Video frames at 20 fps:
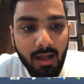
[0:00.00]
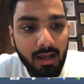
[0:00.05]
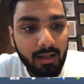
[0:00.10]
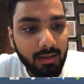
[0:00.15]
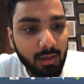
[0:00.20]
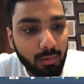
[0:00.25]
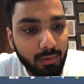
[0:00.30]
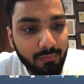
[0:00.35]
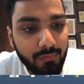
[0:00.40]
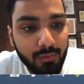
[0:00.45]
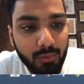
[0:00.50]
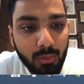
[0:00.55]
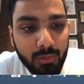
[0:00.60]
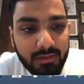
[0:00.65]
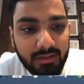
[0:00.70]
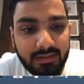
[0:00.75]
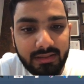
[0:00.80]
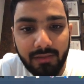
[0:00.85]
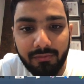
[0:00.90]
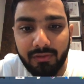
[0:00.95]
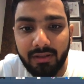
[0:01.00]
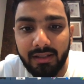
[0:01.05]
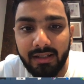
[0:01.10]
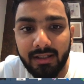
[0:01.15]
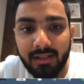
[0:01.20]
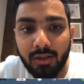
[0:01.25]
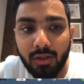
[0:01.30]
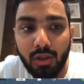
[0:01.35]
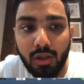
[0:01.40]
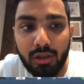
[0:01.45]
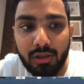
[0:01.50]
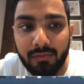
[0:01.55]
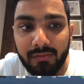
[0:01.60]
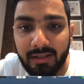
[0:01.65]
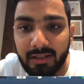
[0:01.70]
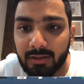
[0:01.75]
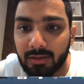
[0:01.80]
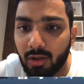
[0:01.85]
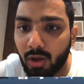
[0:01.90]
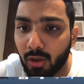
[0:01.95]
now if you notice I've created a lot of
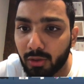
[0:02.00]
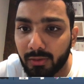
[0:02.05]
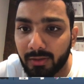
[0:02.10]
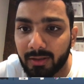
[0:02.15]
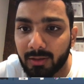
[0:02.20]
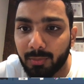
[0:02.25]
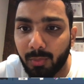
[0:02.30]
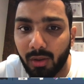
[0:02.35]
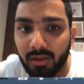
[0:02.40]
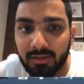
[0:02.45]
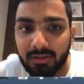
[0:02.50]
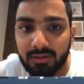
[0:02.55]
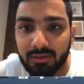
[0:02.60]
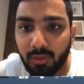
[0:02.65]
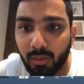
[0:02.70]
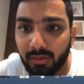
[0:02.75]
autoresponders